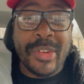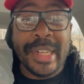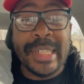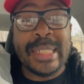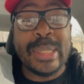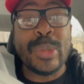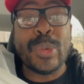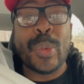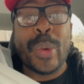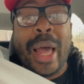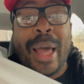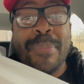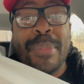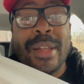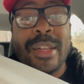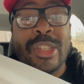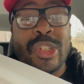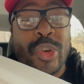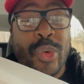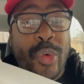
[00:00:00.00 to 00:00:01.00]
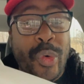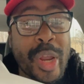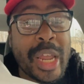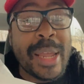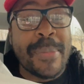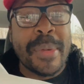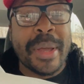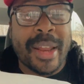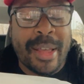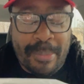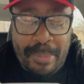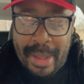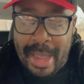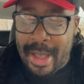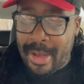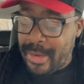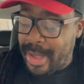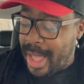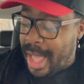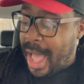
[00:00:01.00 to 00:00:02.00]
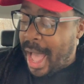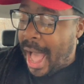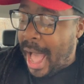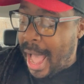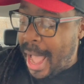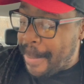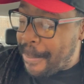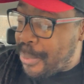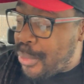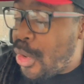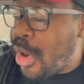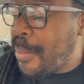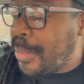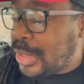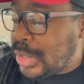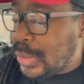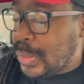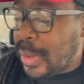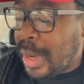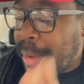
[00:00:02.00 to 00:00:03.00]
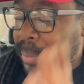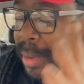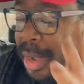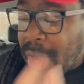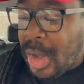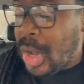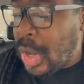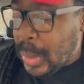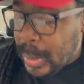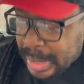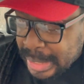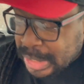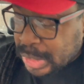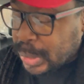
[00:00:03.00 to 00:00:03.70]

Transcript: this is what I've been dreaming about. I promise you, I've always